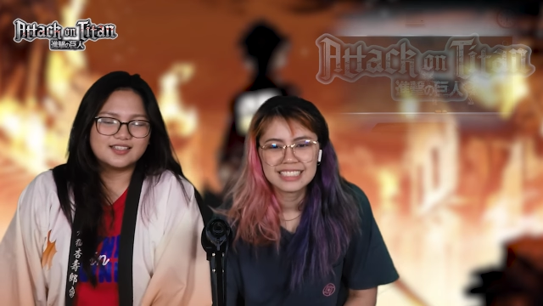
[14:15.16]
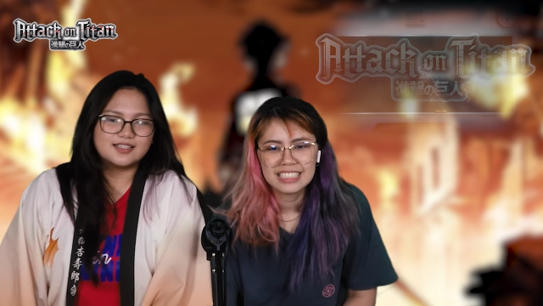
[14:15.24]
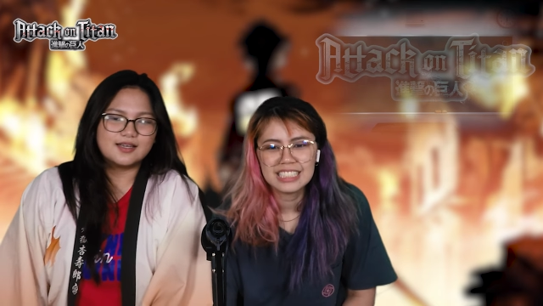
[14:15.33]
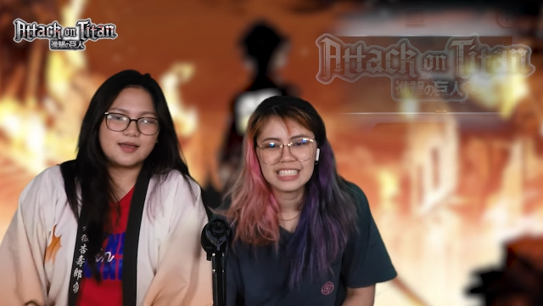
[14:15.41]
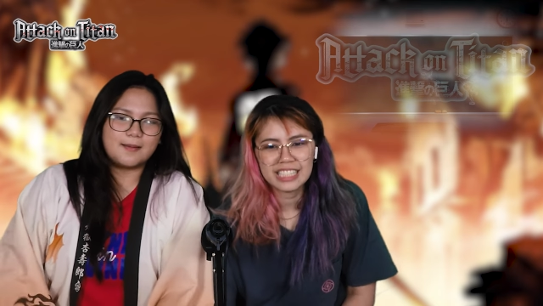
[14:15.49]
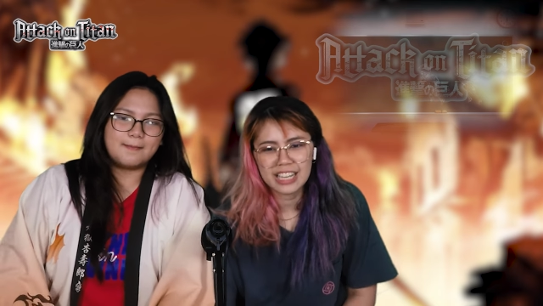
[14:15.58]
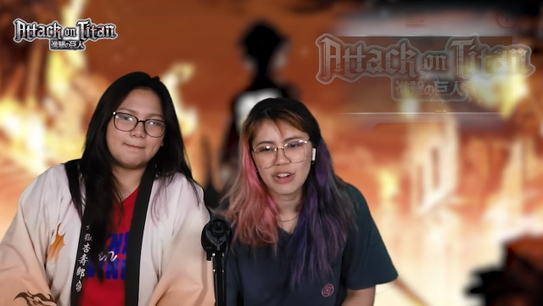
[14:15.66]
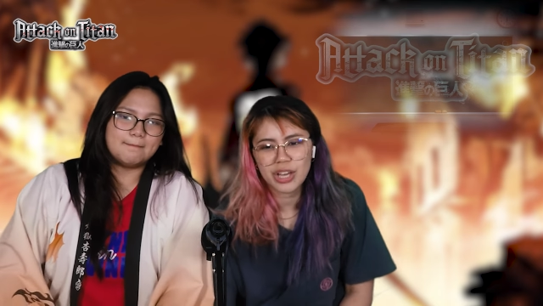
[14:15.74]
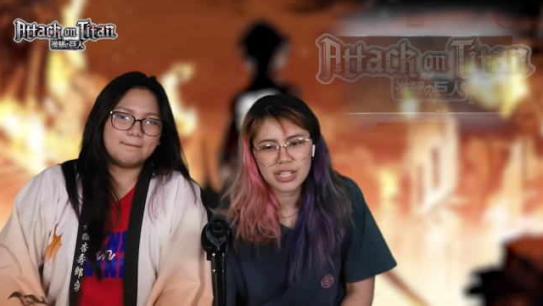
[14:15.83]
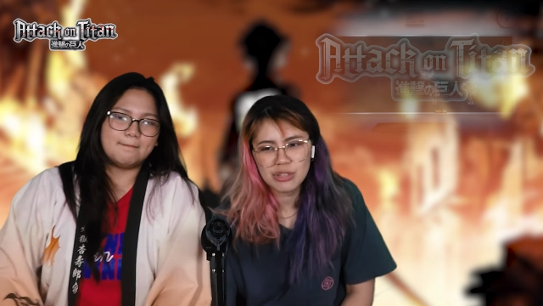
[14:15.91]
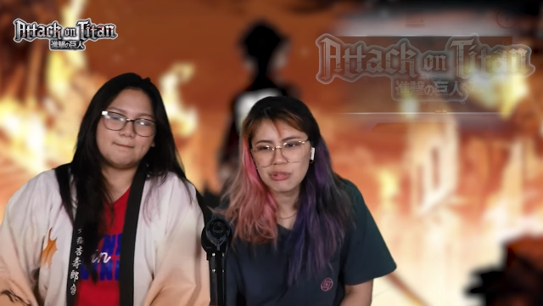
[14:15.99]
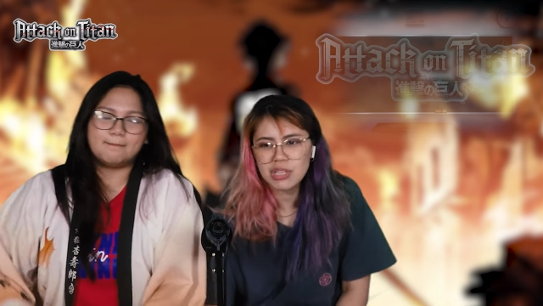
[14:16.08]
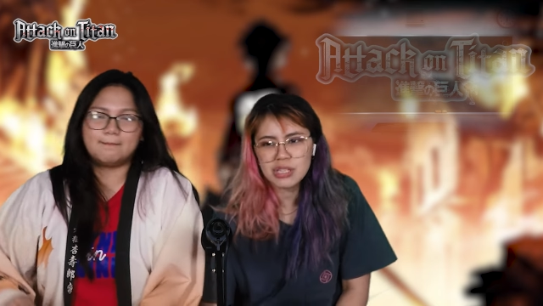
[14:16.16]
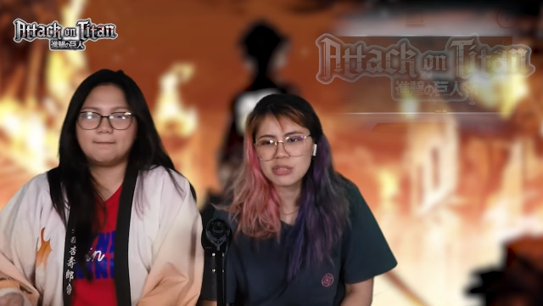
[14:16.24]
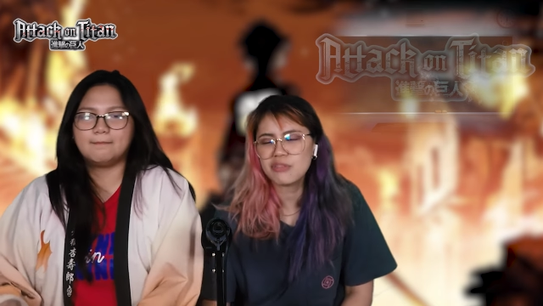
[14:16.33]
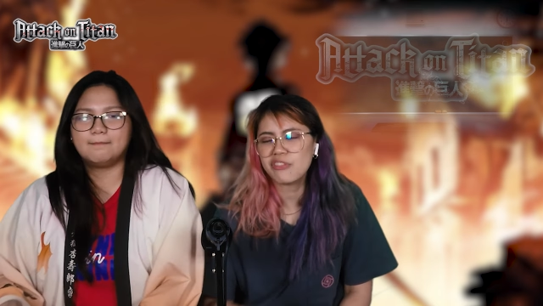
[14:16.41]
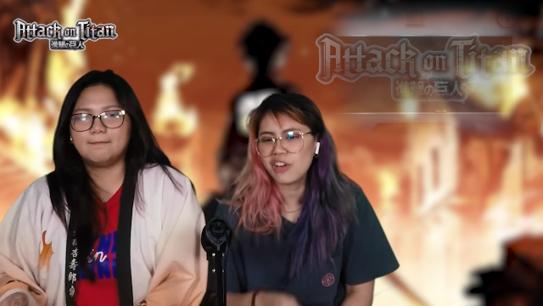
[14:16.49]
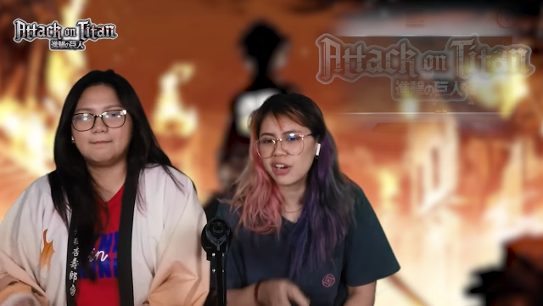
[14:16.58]
Speaker 1: Yeah. Okay. So this is
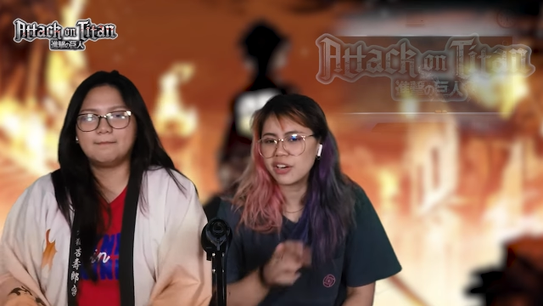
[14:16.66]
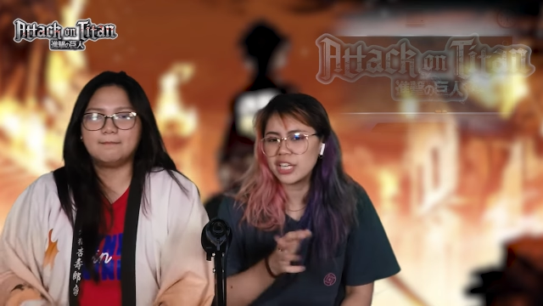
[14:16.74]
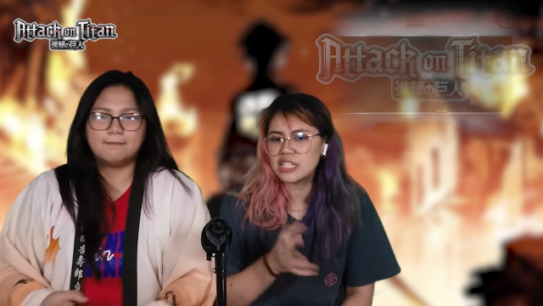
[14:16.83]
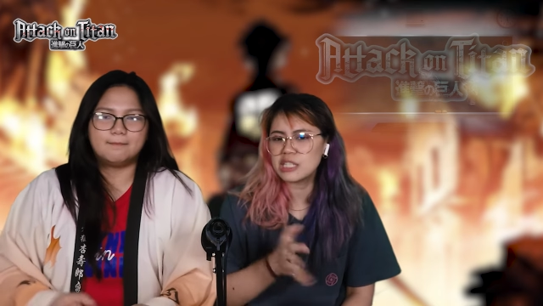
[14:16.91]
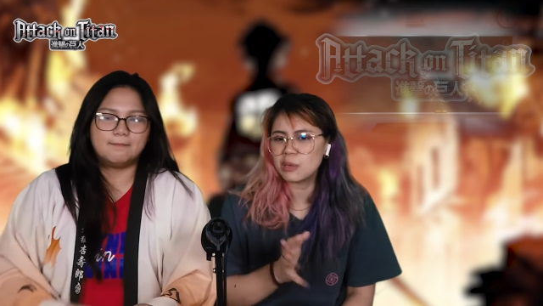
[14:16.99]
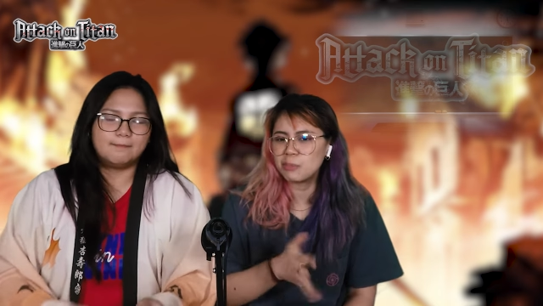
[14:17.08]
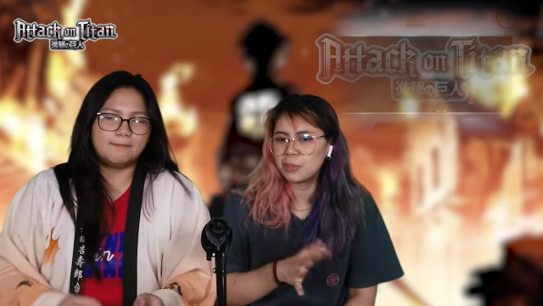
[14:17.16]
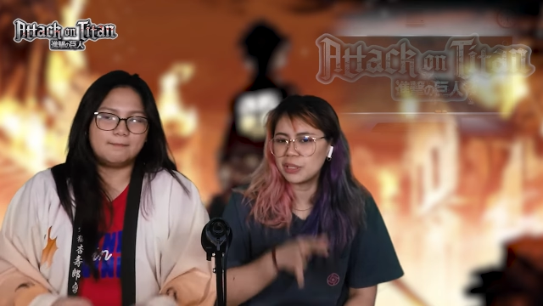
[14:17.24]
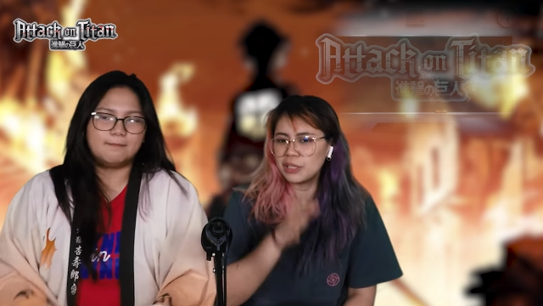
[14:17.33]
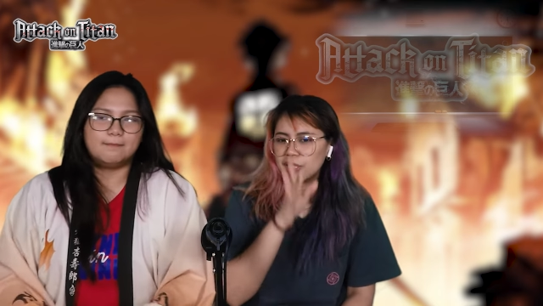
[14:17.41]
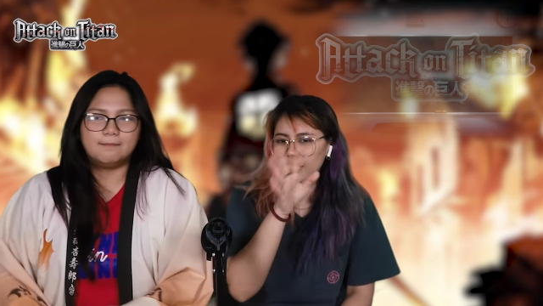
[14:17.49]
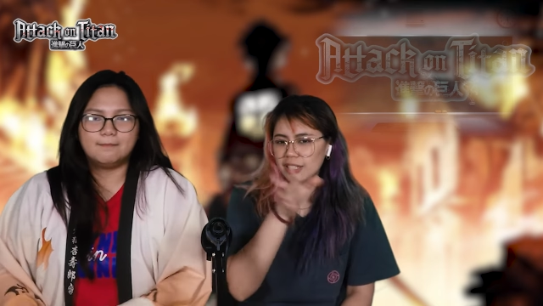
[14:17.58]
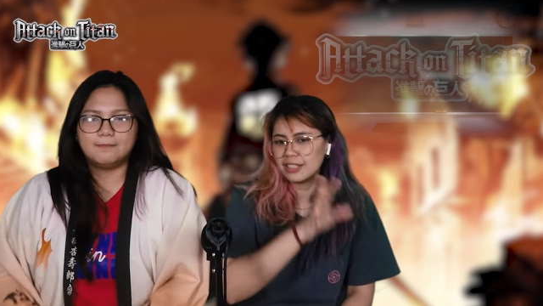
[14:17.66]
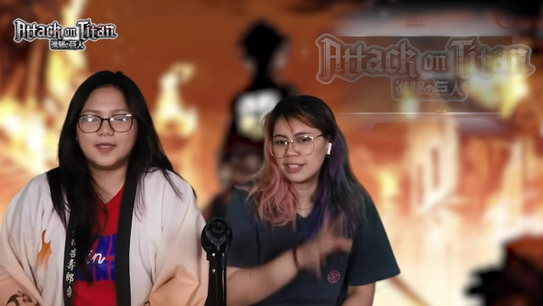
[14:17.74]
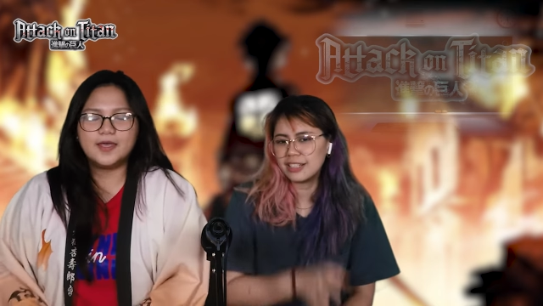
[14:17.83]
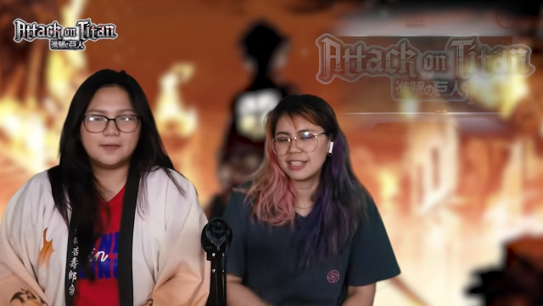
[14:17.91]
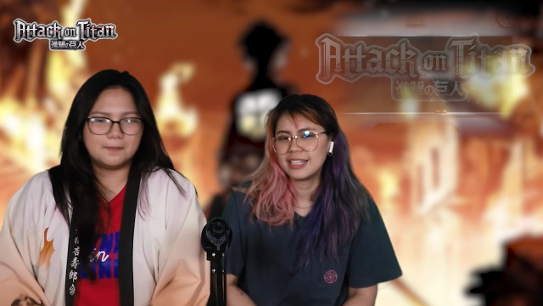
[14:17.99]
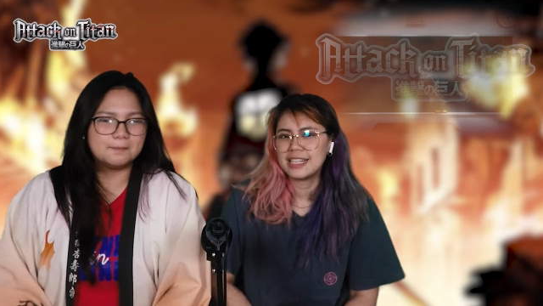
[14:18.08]
very simple.
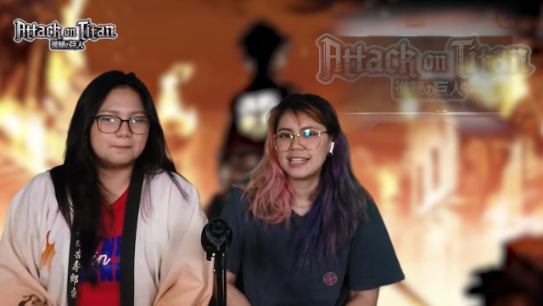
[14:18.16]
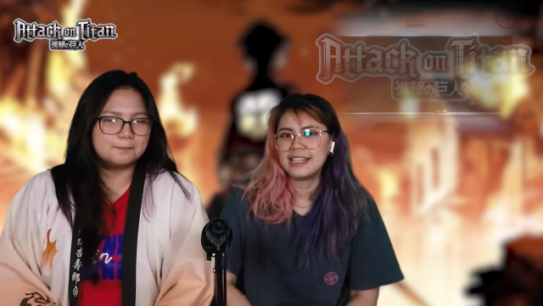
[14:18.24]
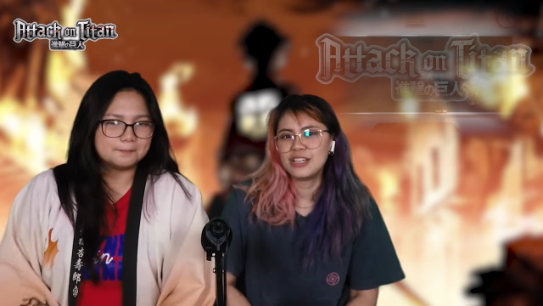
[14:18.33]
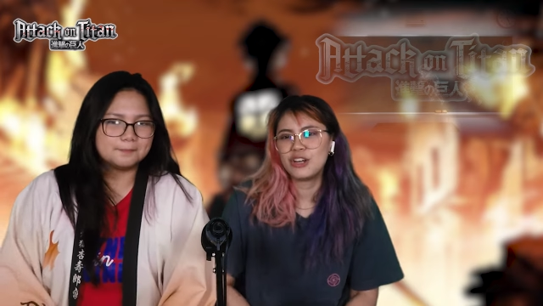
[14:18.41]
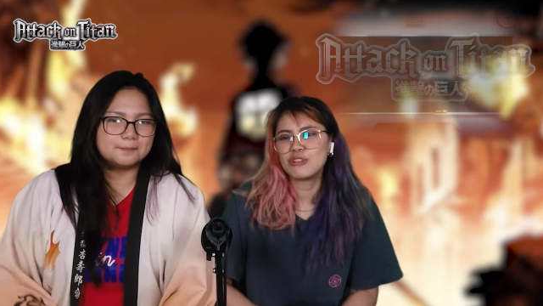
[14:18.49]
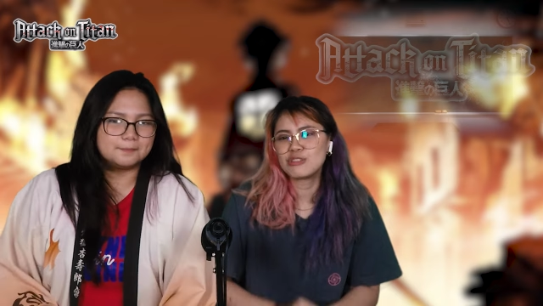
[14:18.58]
Yeah. You know,